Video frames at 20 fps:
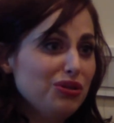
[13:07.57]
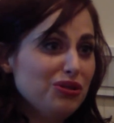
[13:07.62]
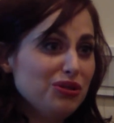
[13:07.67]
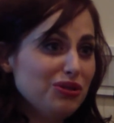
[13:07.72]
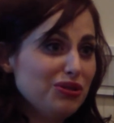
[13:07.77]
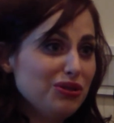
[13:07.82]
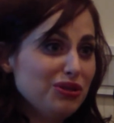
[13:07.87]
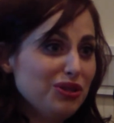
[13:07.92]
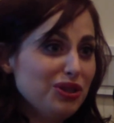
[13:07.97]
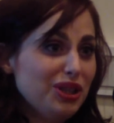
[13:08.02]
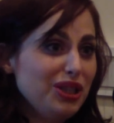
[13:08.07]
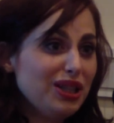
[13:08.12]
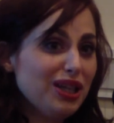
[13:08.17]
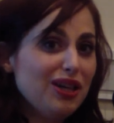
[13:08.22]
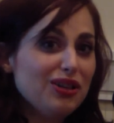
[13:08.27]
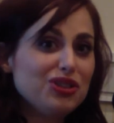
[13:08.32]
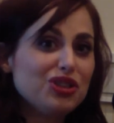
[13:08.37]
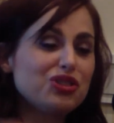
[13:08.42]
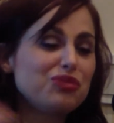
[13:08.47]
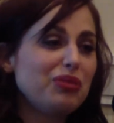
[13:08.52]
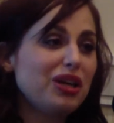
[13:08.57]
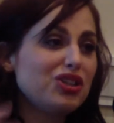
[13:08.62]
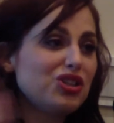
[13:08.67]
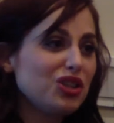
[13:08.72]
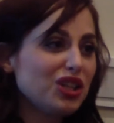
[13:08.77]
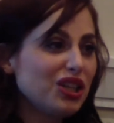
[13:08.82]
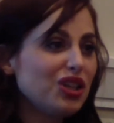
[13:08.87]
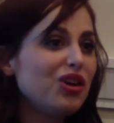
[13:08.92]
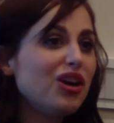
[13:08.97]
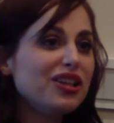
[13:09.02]
You know, just make
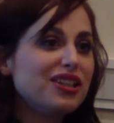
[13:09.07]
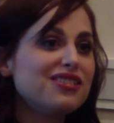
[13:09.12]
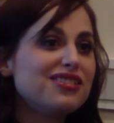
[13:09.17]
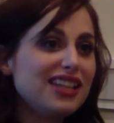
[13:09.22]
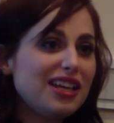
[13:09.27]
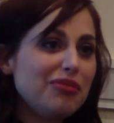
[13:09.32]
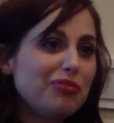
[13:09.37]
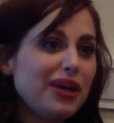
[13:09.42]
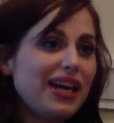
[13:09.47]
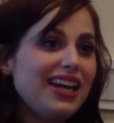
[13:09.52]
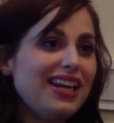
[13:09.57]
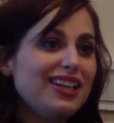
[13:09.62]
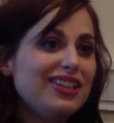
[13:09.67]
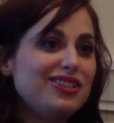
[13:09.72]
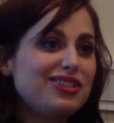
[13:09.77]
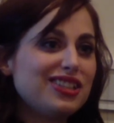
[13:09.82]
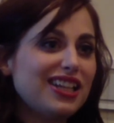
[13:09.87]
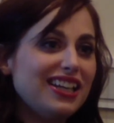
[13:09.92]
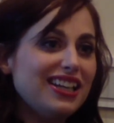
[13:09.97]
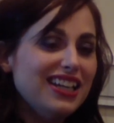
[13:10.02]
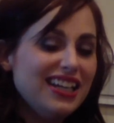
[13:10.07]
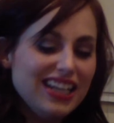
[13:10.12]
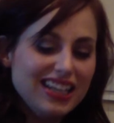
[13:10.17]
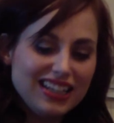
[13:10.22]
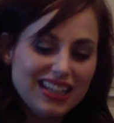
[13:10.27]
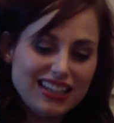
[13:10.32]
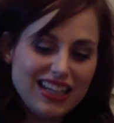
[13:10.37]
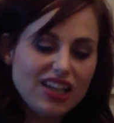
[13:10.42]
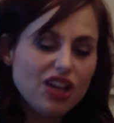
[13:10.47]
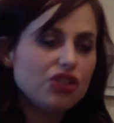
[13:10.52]
sure that they're on the same page, that
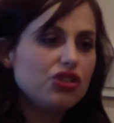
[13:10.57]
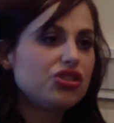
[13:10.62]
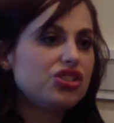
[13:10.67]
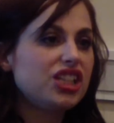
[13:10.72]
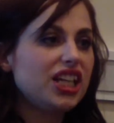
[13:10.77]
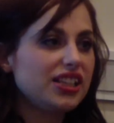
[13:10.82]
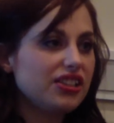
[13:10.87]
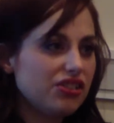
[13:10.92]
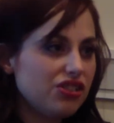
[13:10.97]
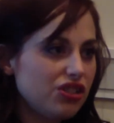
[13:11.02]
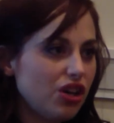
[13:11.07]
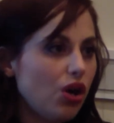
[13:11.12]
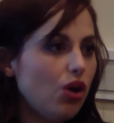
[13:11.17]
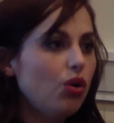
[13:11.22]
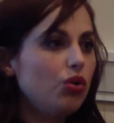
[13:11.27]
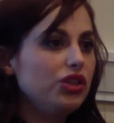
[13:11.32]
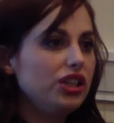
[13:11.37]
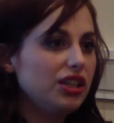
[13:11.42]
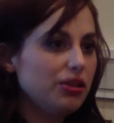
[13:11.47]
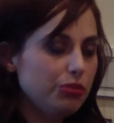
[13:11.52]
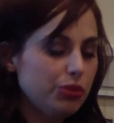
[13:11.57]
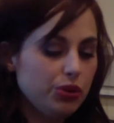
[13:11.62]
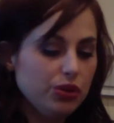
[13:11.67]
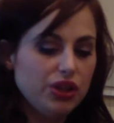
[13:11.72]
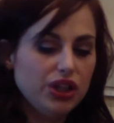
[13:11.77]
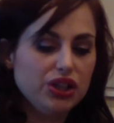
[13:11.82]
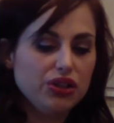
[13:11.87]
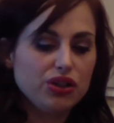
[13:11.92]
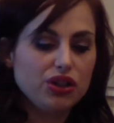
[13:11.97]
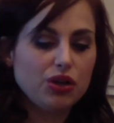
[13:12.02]
they understand the tone and the mood
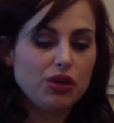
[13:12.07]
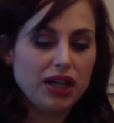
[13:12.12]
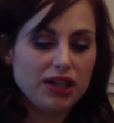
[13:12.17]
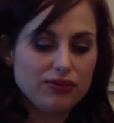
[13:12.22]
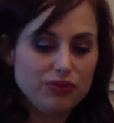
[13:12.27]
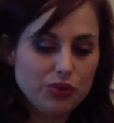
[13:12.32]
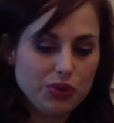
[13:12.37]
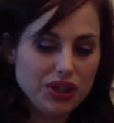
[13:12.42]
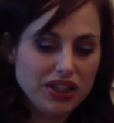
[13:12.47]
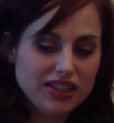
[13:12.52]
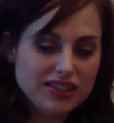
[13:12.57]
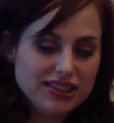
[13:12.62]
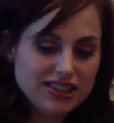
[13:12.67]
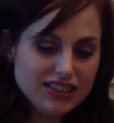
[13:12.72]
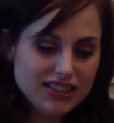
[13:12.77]
that you're going for.